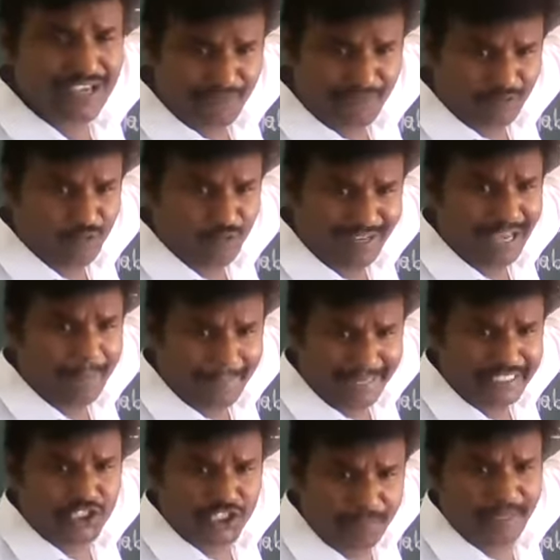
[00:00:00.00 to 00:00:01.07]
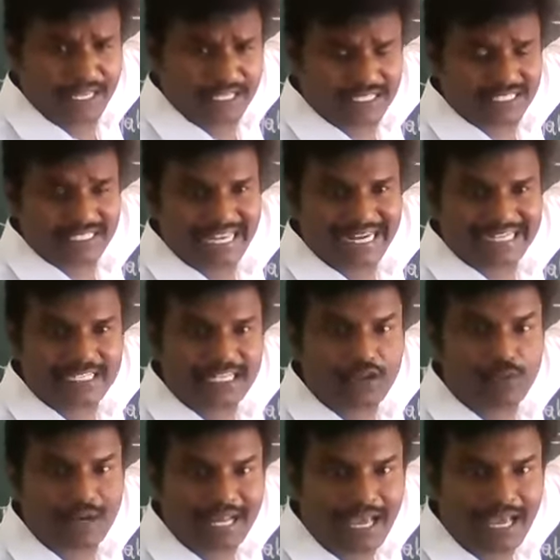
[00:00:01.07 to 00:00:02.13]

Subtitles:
when we will apply stimulus, at that time what